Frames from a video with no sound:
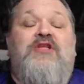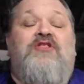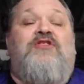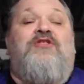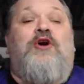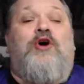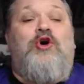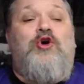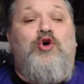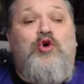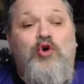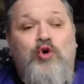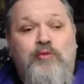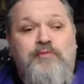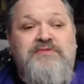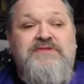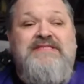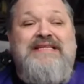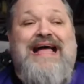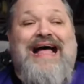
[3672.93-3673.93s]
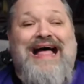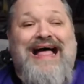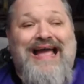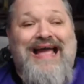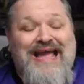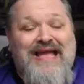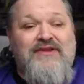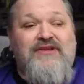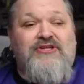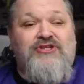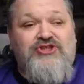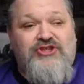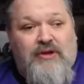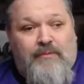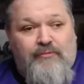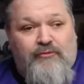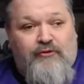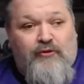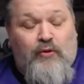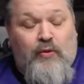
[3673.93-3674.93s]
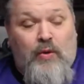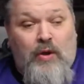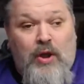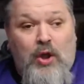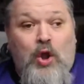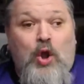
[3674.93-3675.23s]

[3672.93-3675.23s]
The hoops I had to jump through.